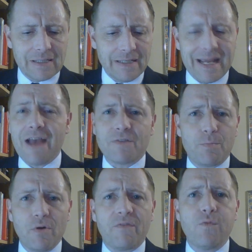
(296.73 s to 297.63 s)
you have to
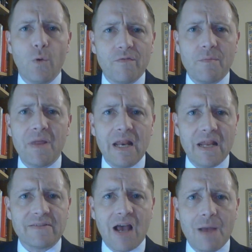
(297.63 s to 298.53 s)
put four of them in
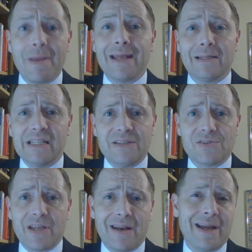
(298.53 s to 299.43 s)
at a time at
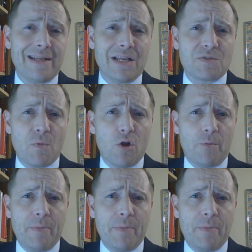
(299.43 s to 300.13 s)
least. And I take smaller